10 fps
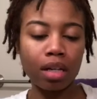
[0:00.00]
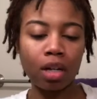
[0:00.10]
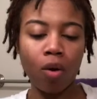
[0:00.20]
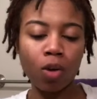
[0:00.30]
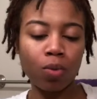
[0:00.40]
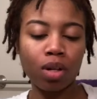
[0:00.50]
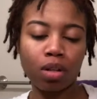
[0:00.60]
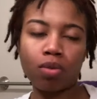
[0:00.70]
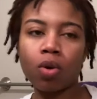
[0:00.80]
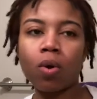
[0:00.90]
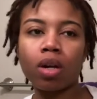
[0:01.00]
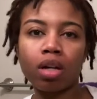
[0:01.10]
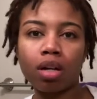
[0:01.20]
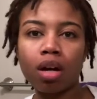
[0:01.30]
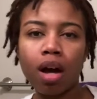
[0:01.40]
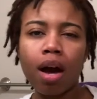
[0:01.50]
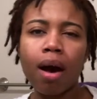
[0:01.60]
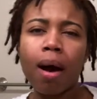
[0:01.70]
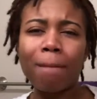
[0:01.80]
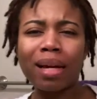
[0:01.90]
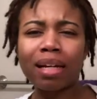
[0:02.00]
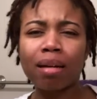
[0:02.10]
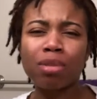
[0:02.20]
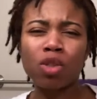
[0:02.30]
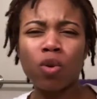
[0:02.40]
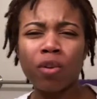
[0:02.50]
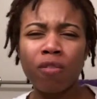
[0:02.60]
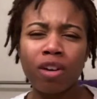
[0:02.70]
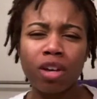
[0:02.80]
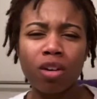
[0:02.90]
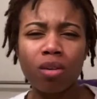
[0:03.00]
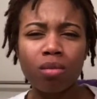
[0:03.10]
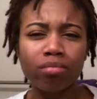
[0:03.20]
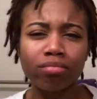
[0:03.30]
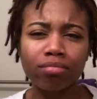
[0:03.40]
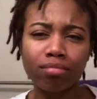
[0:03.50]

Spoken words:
because I always wanted to record a makeup tutorial video.